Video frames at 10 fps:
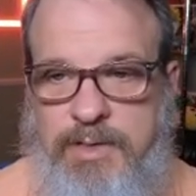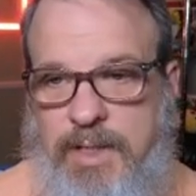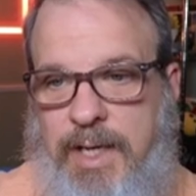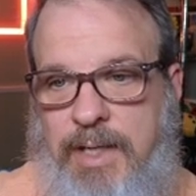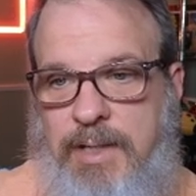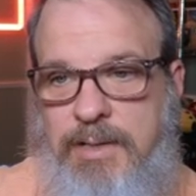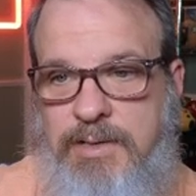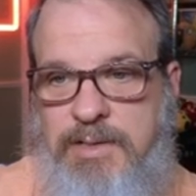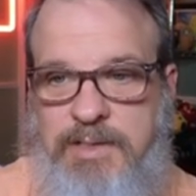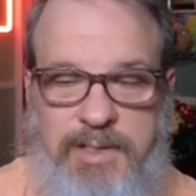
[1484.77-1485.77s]
a
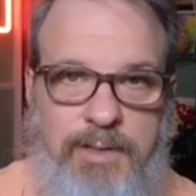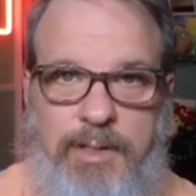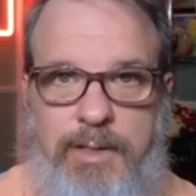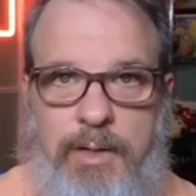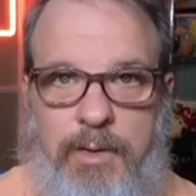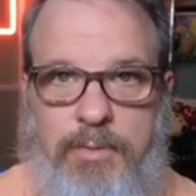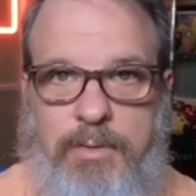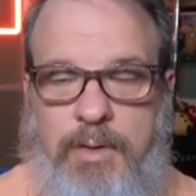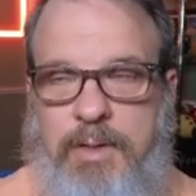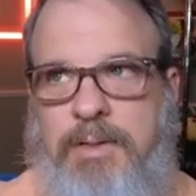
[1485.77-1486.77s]
ceiling, though,
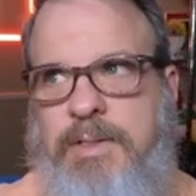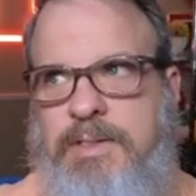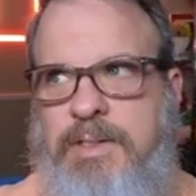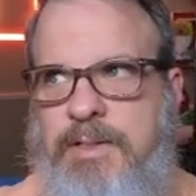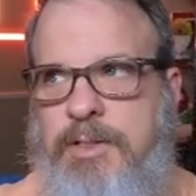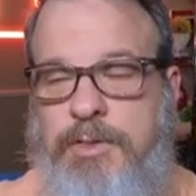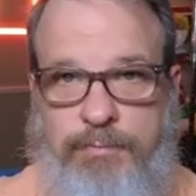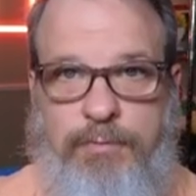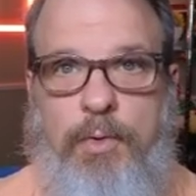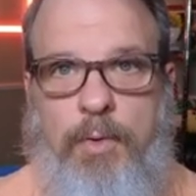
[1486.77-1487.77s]
or a ceiling. There's a
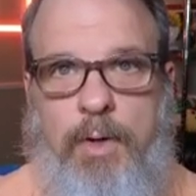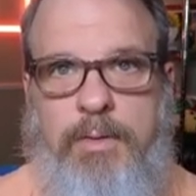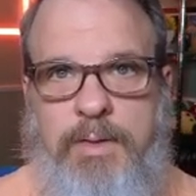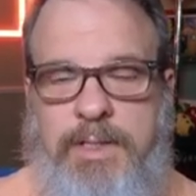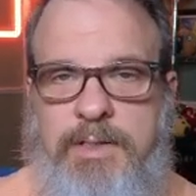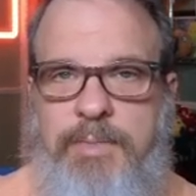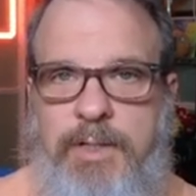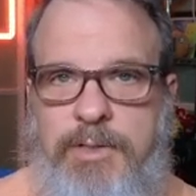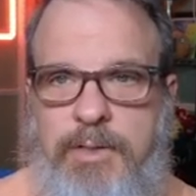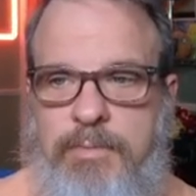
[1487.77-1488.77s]
floor. That's a
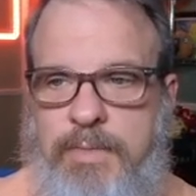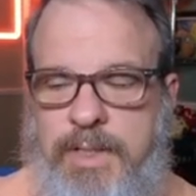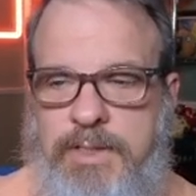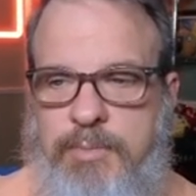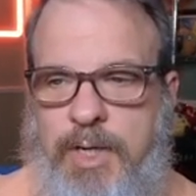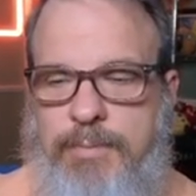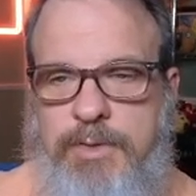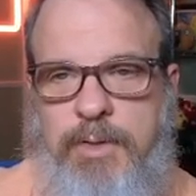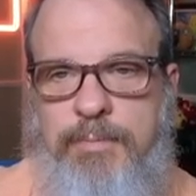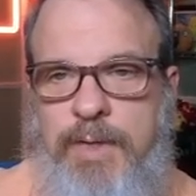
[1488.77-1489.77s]
better term. That's the proper
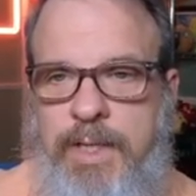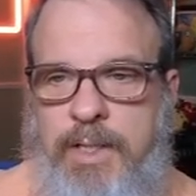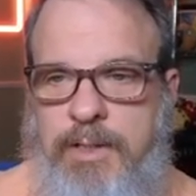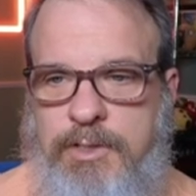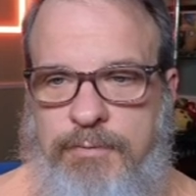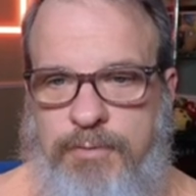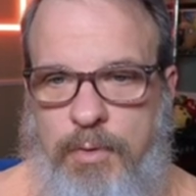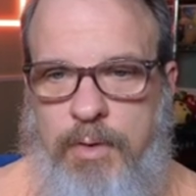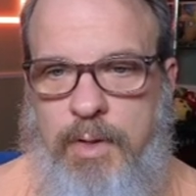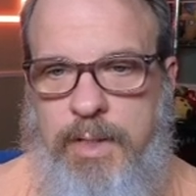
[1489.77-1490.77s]
term. There's a
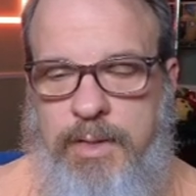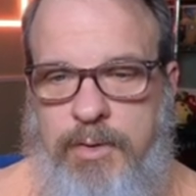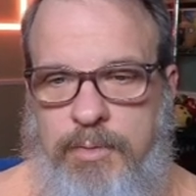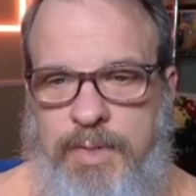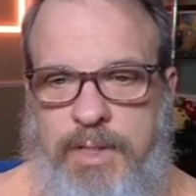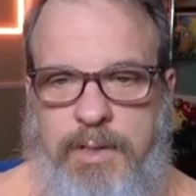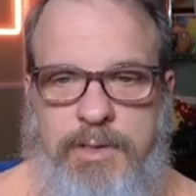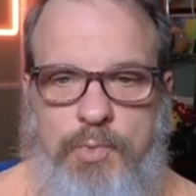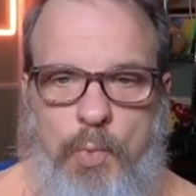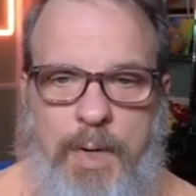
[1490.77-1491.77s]
floor on it, though,
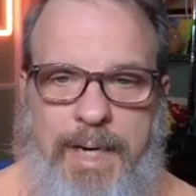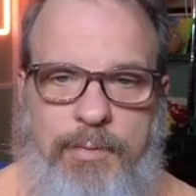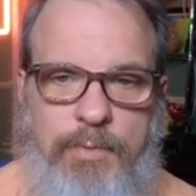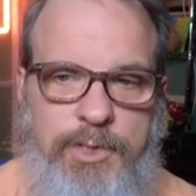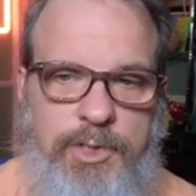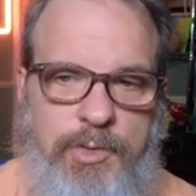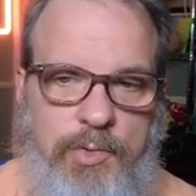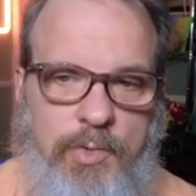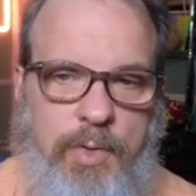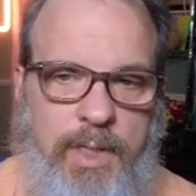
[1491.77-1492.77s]
because why would
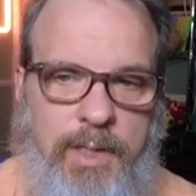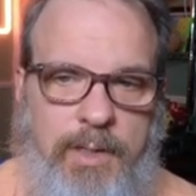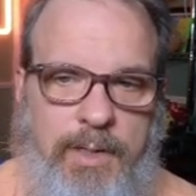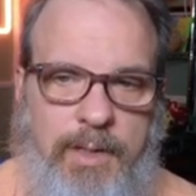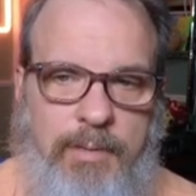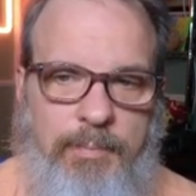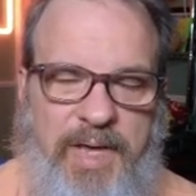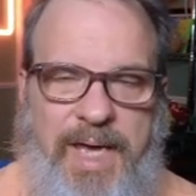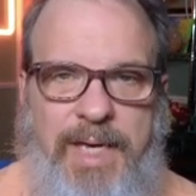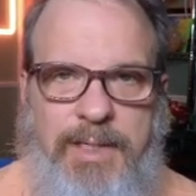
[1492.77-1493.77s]
you
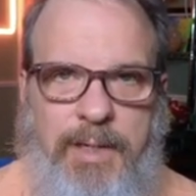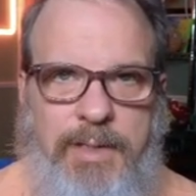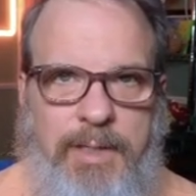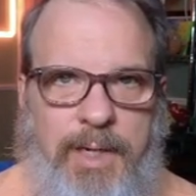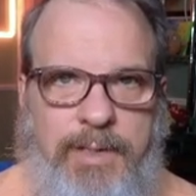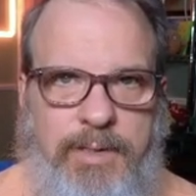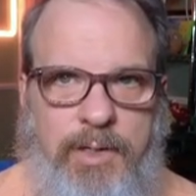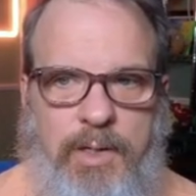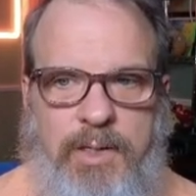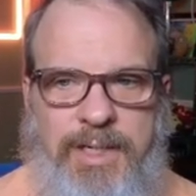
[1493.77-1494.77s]
pay to unlock a
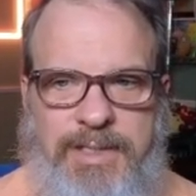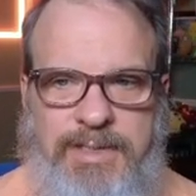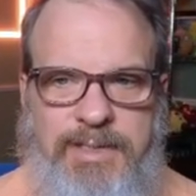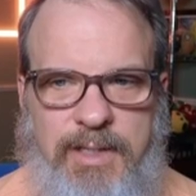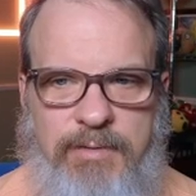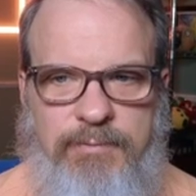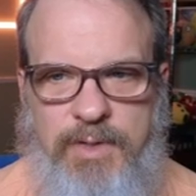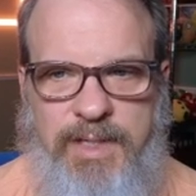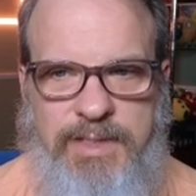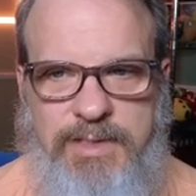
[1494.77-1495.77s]
card and sell it
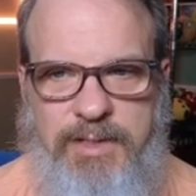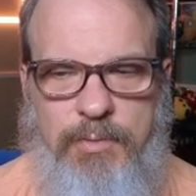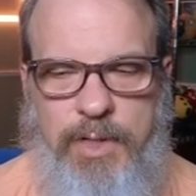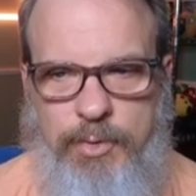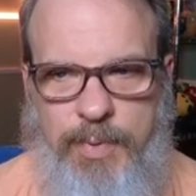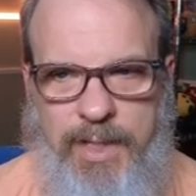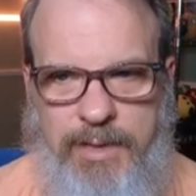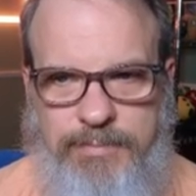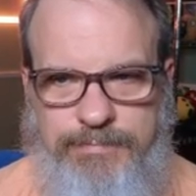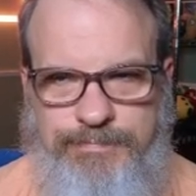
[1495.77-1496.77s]
for less than what you
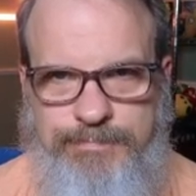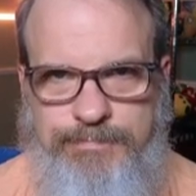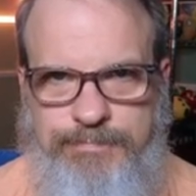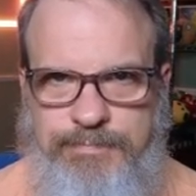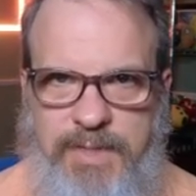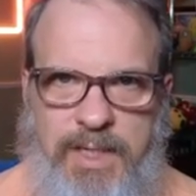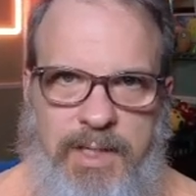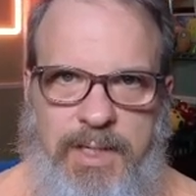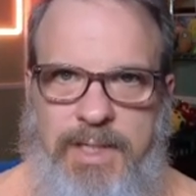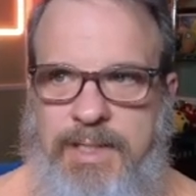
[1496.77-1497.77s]
paid?
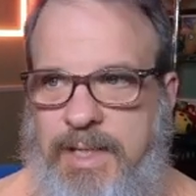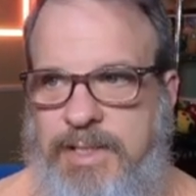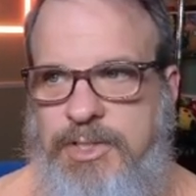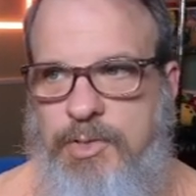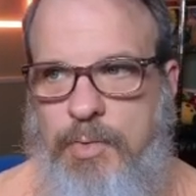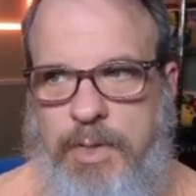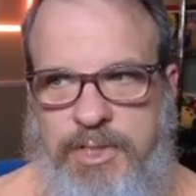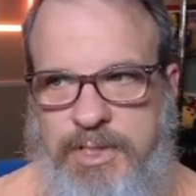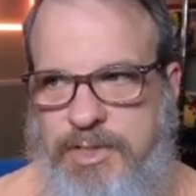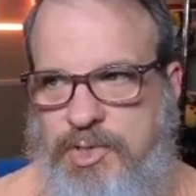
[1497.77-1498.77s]
unless you were
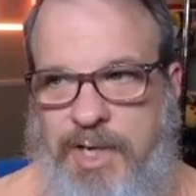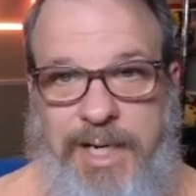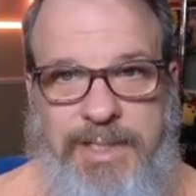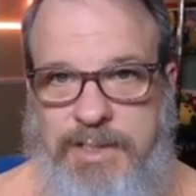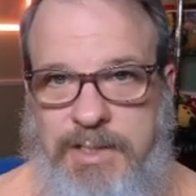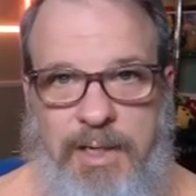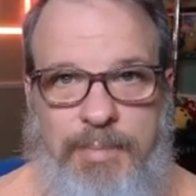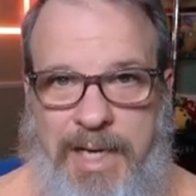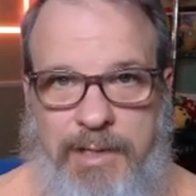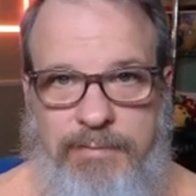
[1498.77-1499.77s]
just trying to
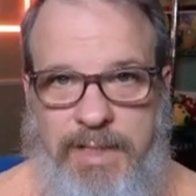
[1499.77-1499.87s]
dump out of an